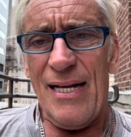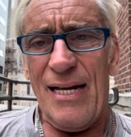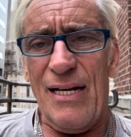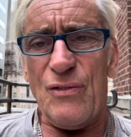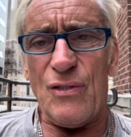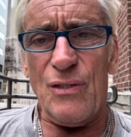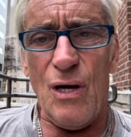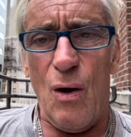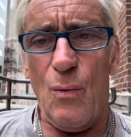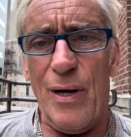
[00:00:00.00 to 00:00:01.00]
it's
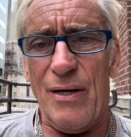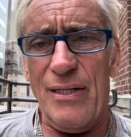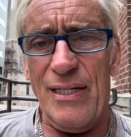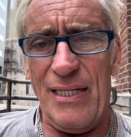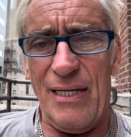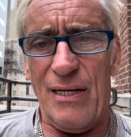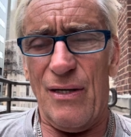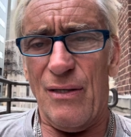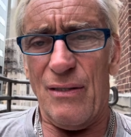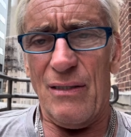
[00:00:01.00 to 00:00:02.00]
nowhere
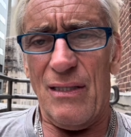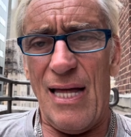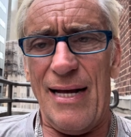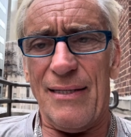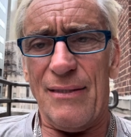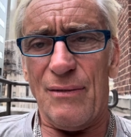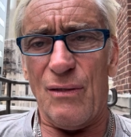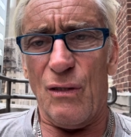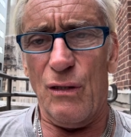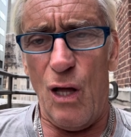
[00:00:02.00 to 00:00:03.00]
near like
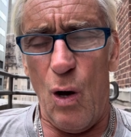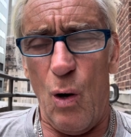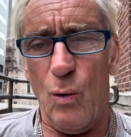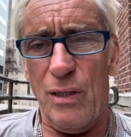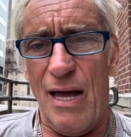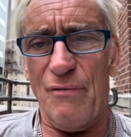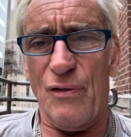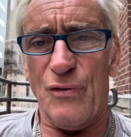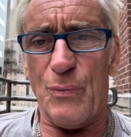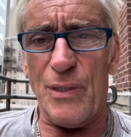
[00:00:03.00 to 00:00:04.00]
the low
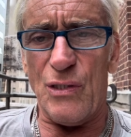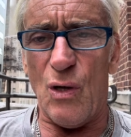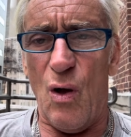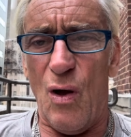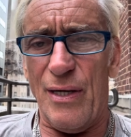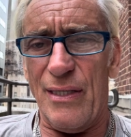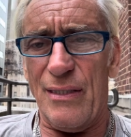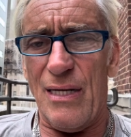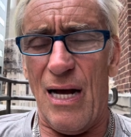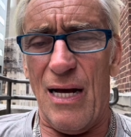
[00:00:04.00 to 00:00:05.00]
levels we saw
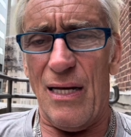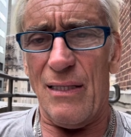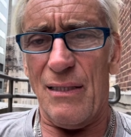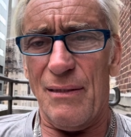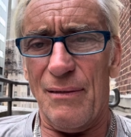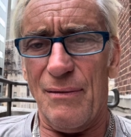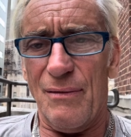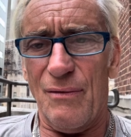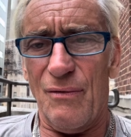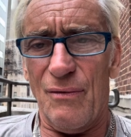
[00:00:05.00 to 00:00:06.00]
in
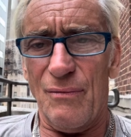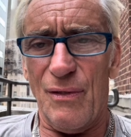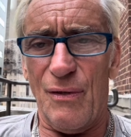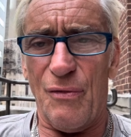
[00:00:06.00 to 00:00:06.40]
the